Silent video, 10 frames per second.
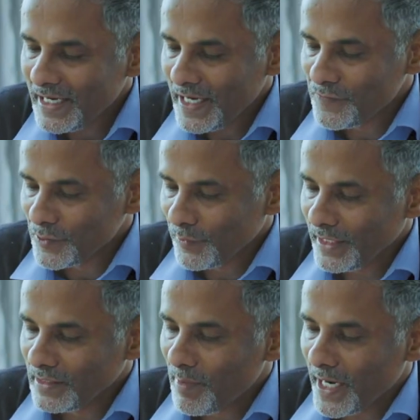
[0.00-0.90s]
If you
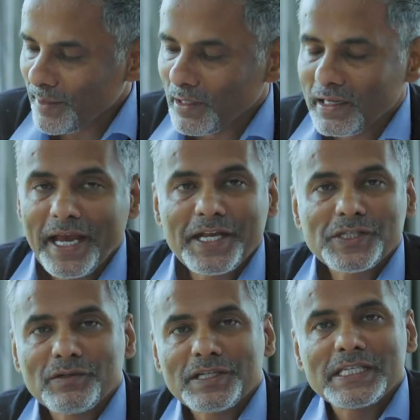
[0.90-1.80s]
read the Bible,
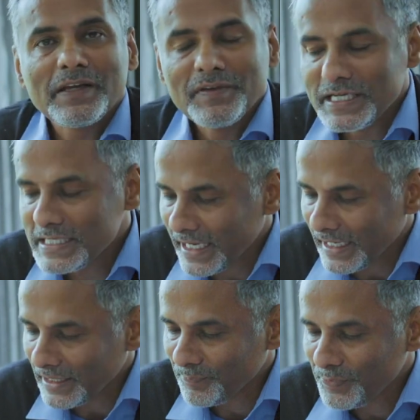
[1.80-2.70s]
Ezra
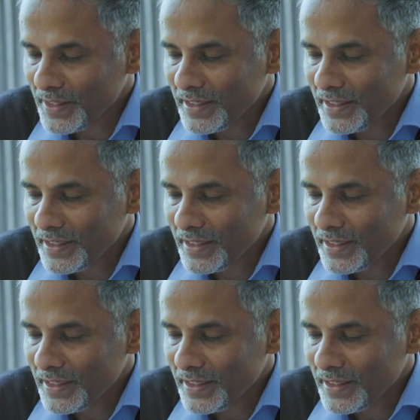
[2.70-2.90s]
7:10,